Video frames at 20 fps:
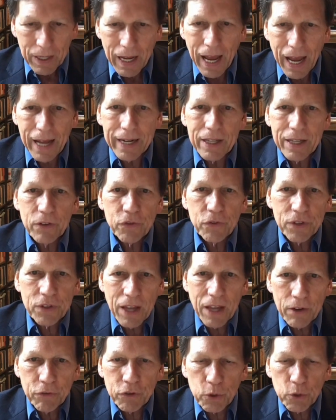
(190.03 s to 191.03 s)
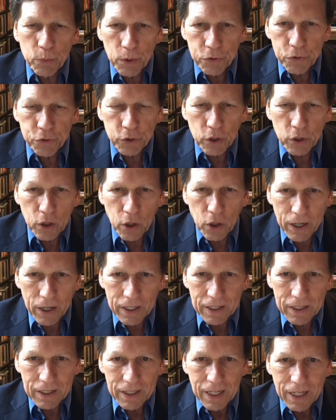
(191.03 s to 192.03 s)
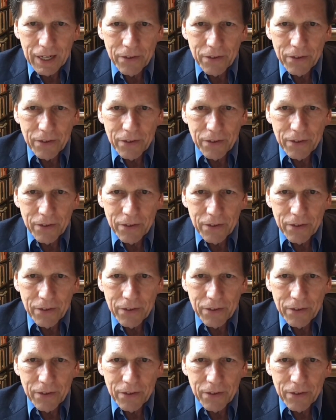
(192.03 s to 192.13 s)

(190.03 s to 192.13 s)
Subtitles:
and he says to Richard Clark,